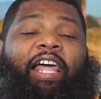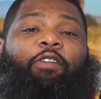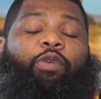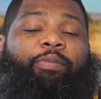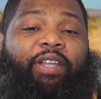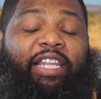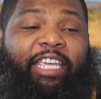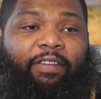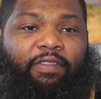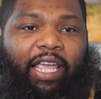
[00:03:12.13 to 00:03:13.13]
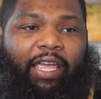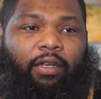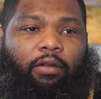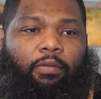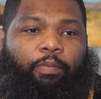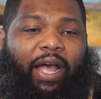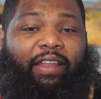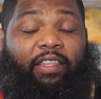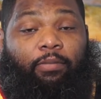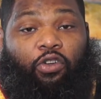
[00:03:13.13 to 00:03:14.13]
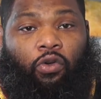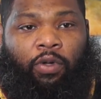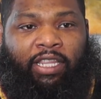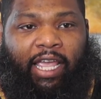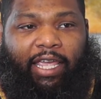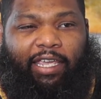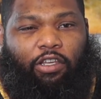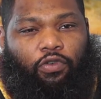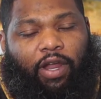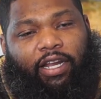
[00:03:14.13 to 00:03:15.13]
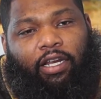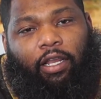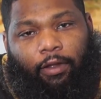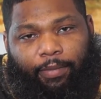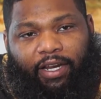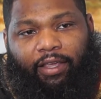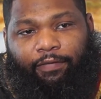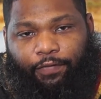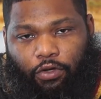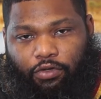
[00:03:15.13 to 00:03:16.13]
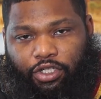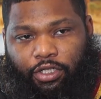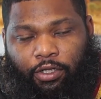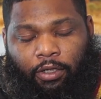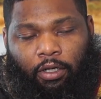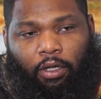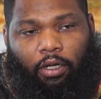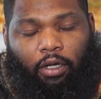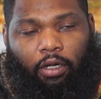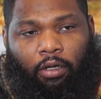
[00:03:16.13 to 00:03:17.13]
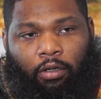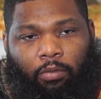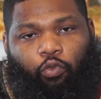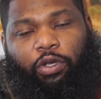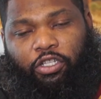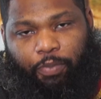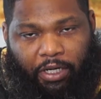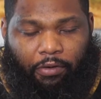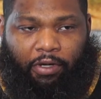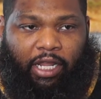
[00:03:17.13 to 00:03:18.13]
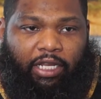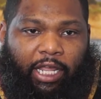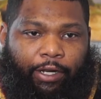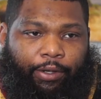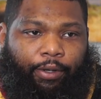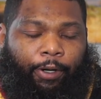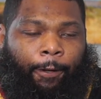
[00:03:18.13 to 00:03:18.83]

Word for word: Like we believe that by them doing that, it created a little bit of confusion. Um, we'll speak on that later.